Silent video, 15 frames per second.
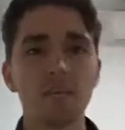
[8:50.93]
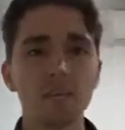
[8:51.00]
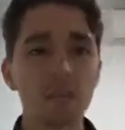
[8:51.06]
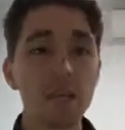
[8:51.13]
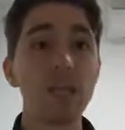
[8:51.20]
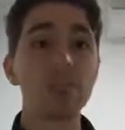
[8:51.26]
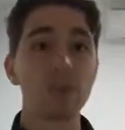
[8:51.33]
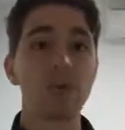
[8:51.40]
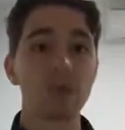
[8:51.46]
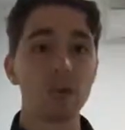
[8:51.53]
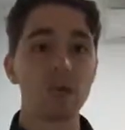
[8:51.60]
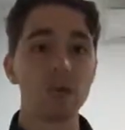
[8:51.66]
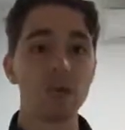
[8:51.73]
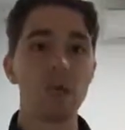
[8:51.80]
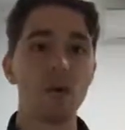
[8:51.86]
Be
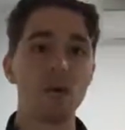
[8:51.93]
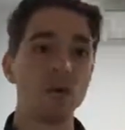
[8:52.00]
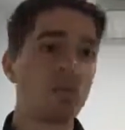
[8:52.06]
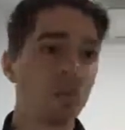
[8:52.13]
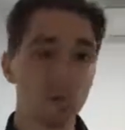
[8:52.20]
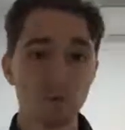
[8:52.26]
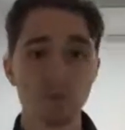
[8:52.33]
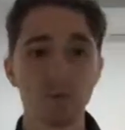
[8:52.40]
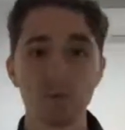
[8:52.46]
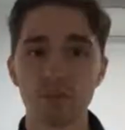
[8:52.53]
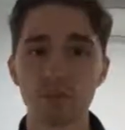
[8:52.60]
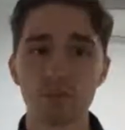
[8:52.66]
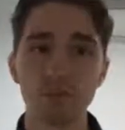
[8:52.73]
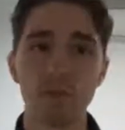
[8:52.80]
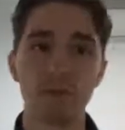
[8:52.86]
transparent. Josh Bruce
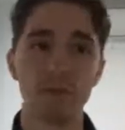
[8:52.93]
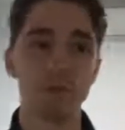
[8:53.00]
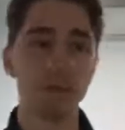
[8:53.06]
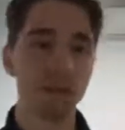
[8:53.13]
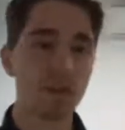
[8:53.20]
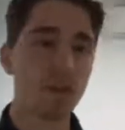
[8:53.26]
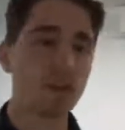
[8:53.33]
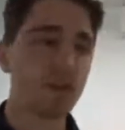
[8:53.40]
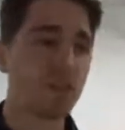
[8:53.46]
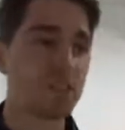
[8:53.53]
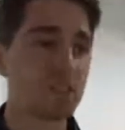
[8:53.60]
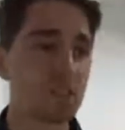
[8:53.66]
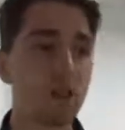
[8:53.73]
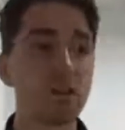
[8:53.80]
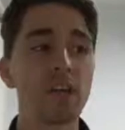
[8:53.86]
the same. Come out and
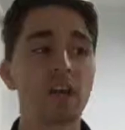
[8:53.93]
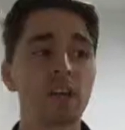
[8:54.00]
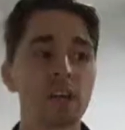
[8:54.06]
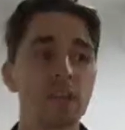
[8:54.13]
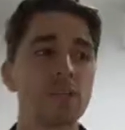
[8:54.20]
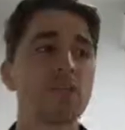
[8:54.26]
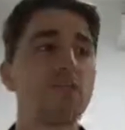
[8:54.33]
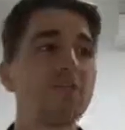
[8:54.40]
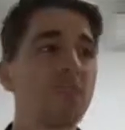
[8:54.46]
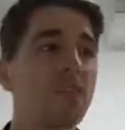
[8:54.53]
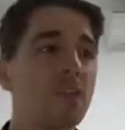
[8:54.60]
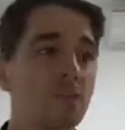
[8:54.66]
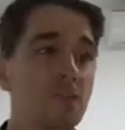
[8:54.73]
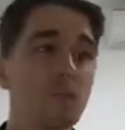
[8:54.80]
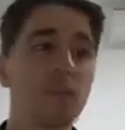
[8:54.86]
say, "Okay, guys,
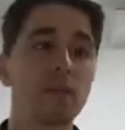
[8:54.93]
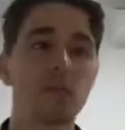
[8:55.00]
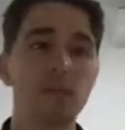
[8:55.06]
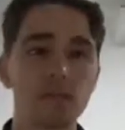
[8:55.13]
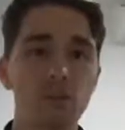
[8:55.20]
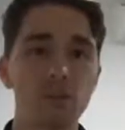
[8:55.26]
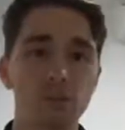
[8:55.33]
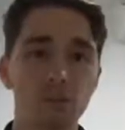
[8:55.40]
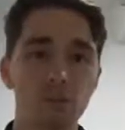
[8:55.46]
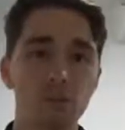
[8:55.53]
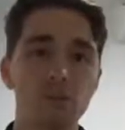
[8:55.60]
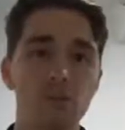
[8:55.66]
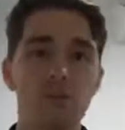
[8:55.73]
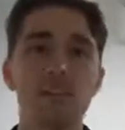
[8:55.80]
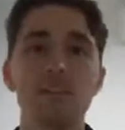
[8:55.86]
we wanted to bring Josh Bruce
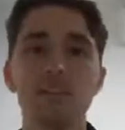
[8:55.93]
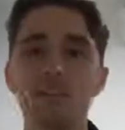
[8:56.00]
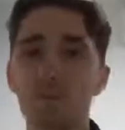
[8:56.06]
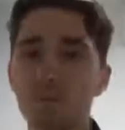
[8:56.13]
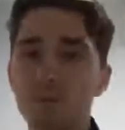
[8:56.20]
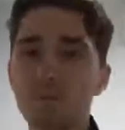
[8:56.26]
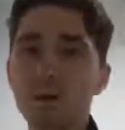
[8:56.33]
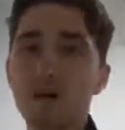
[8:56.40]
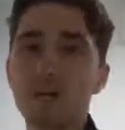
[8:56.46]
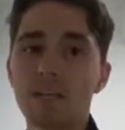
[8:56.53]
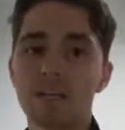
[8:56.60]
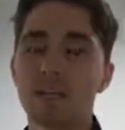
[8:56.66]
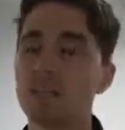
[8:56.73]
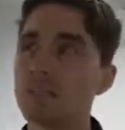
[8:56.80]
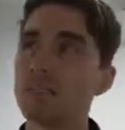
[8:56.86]
back in this week,
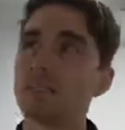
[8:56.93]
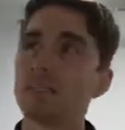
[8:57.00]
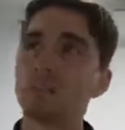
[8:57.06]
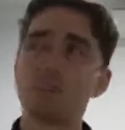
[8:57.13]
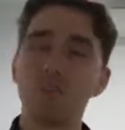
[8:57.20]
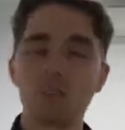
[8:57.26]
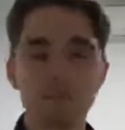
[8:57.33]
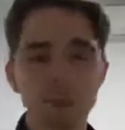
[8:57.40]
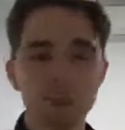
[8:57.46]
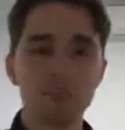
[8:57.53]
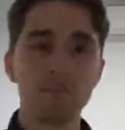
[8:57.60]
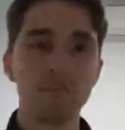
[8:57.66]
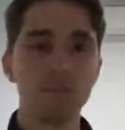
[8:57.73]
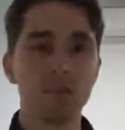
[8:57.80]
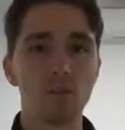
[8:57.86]
but we just want to
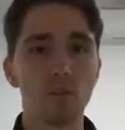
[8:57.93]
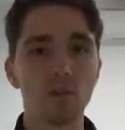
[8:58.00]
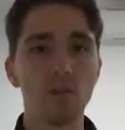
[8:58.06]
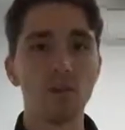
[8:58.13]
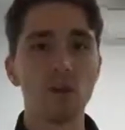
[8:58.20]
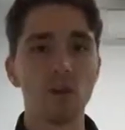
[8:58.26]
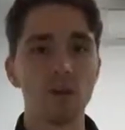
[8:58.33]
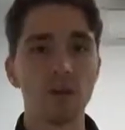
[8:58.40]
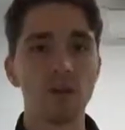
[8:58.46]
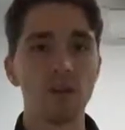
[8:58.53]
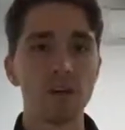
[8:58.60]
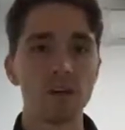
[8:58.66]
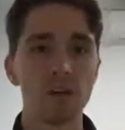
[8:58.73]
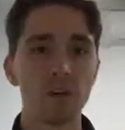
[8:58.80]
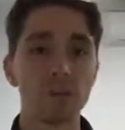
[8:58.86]
give him another week off
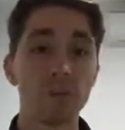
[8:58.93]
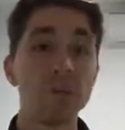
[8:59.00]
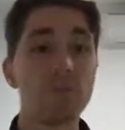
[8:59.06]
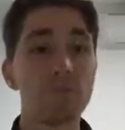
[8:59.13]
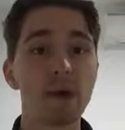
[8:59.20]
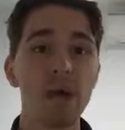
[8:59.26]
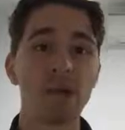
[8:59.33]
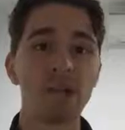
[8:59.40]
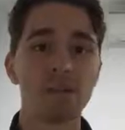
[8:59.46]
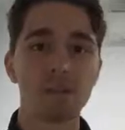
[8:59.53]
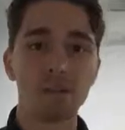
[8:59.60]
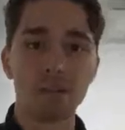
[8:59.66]
with his back."